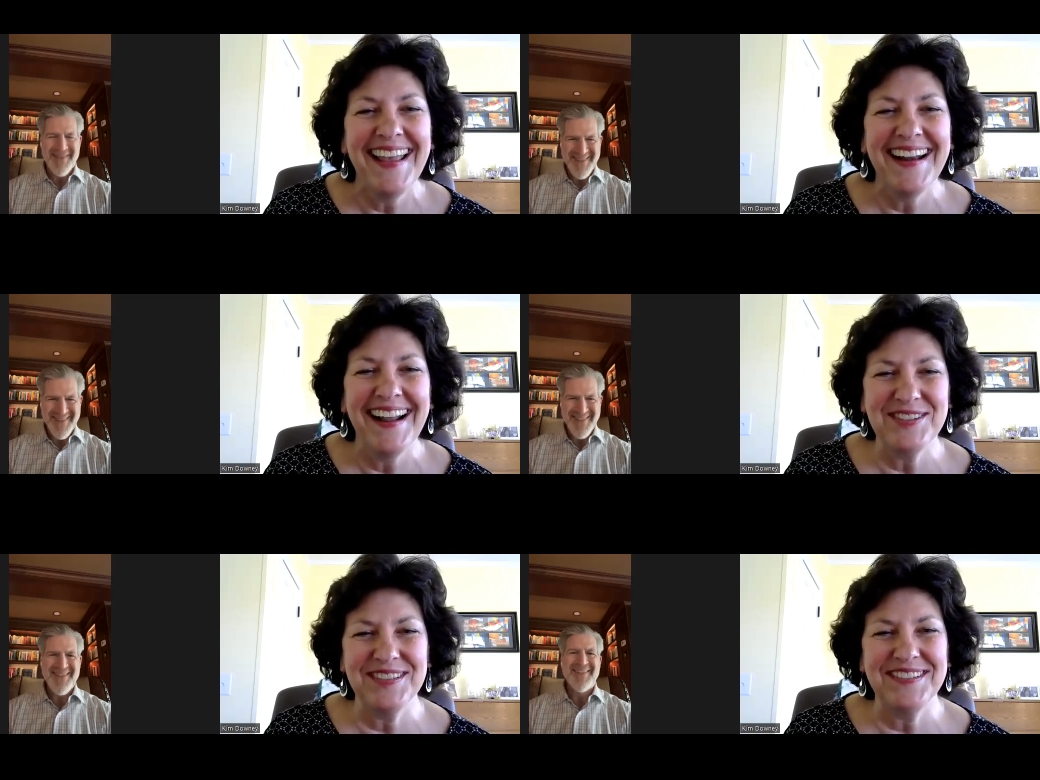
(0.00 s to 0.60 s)

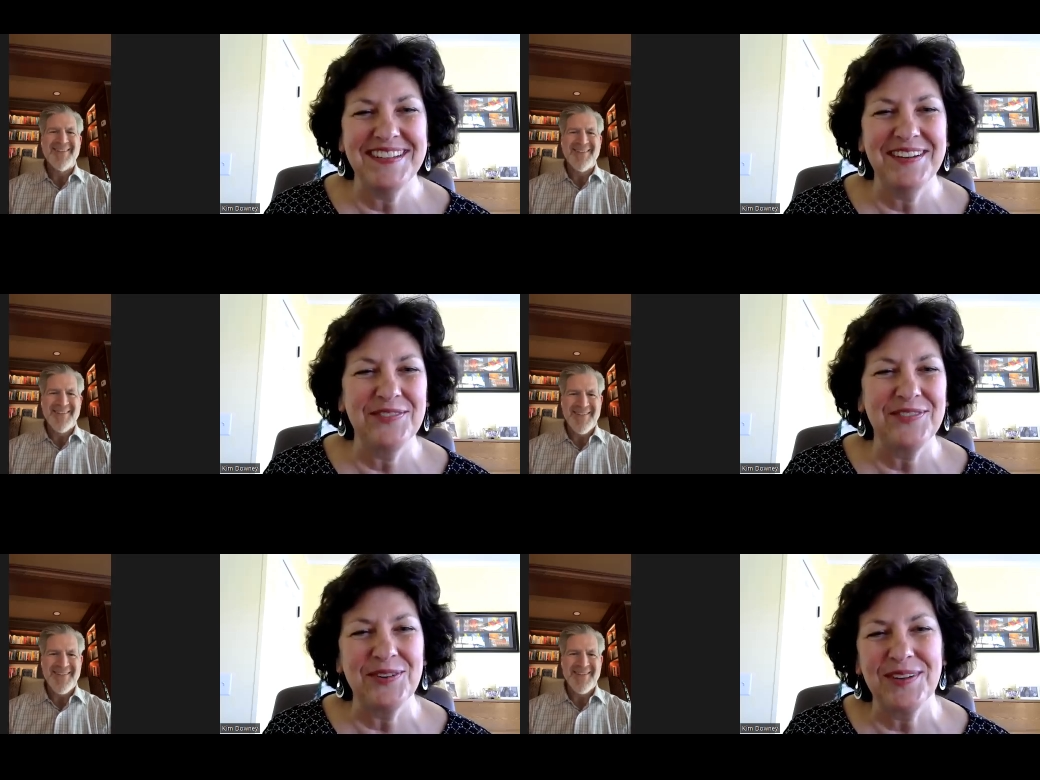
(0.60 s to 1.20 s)
Speaker 1: and I just
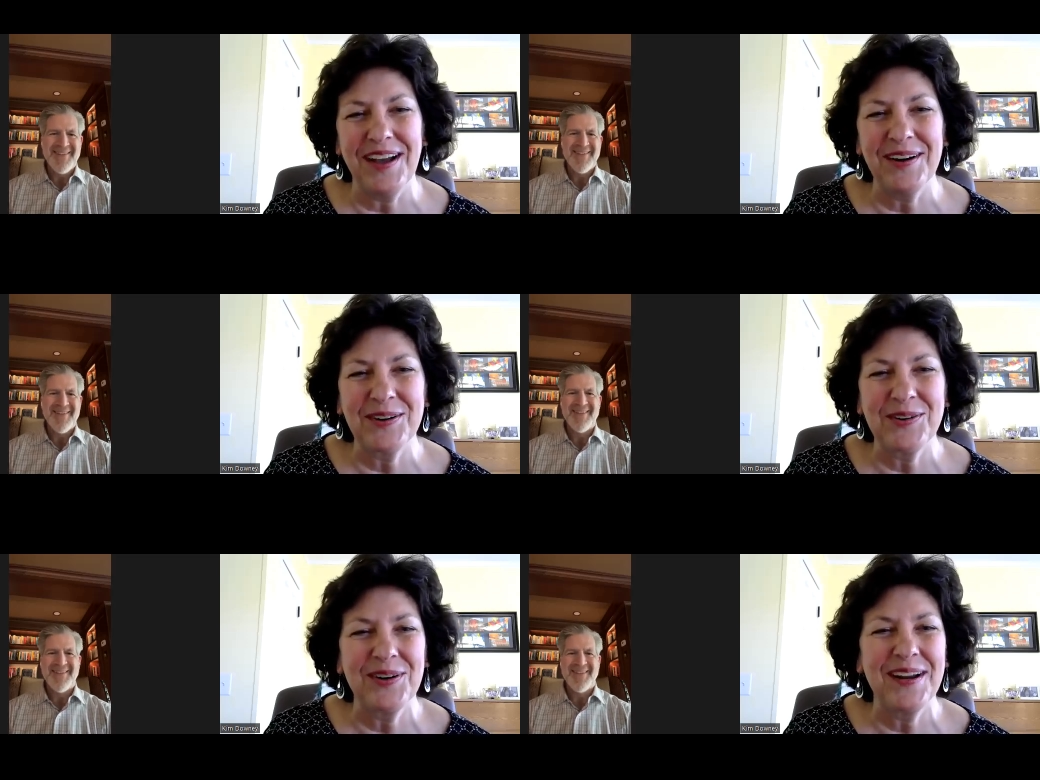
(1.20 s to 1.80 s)
interviewed
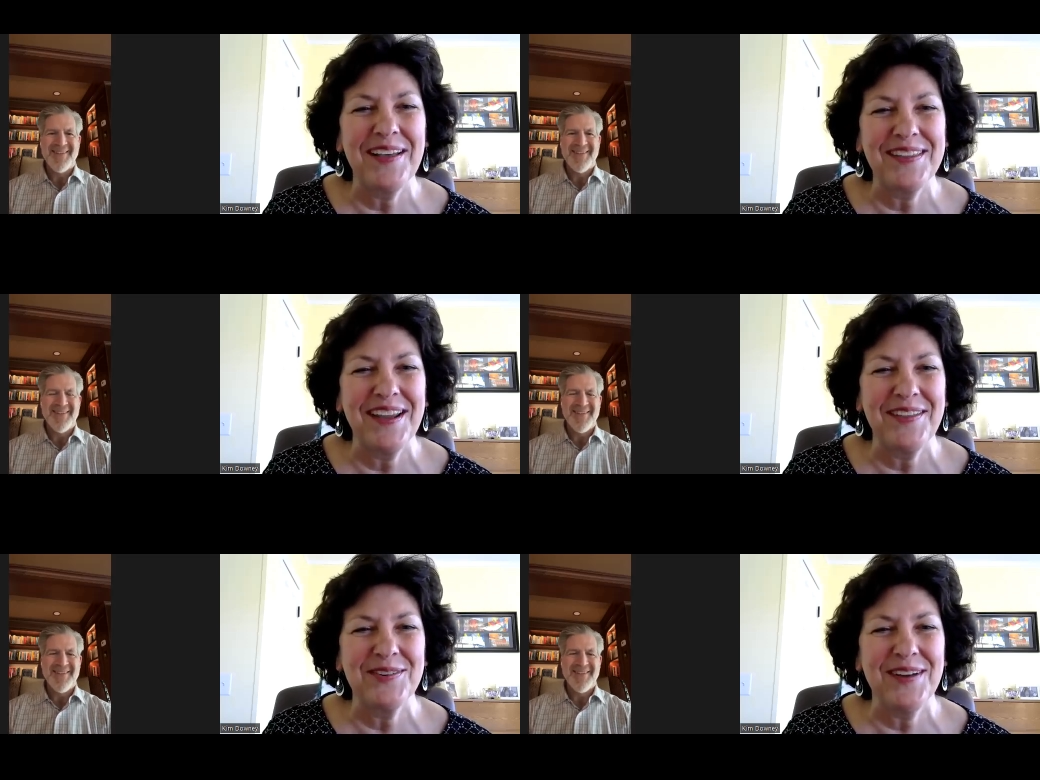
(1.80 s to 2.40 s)
Donna Coriel
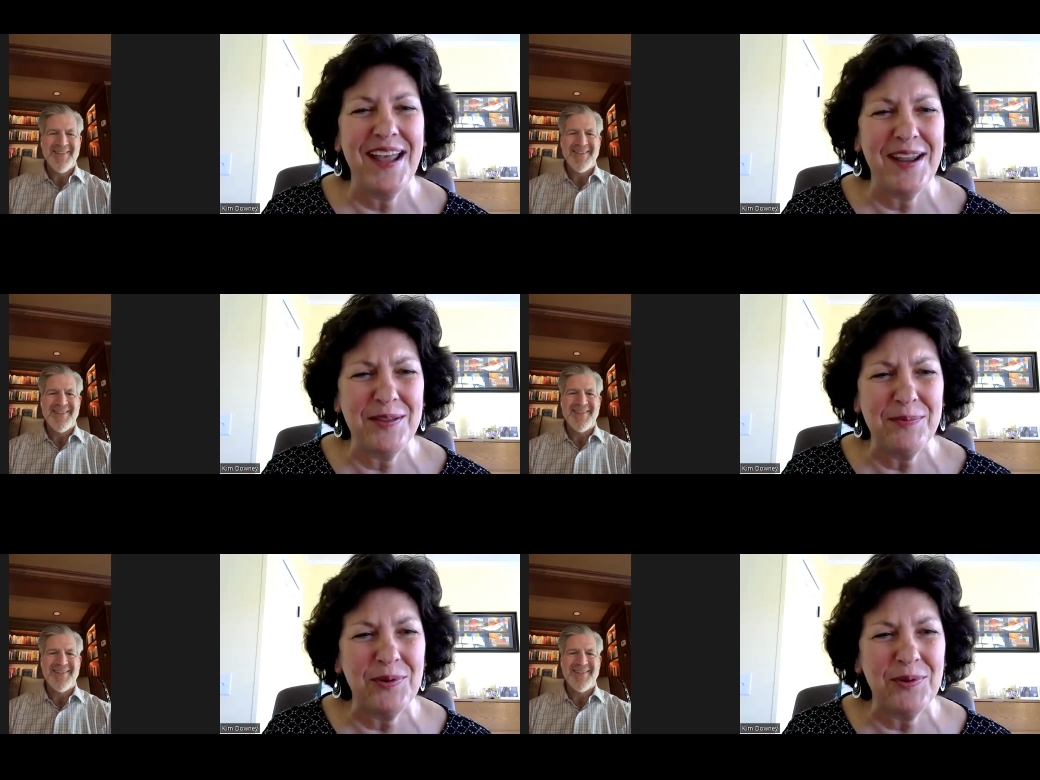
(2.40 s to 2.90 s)
the other day.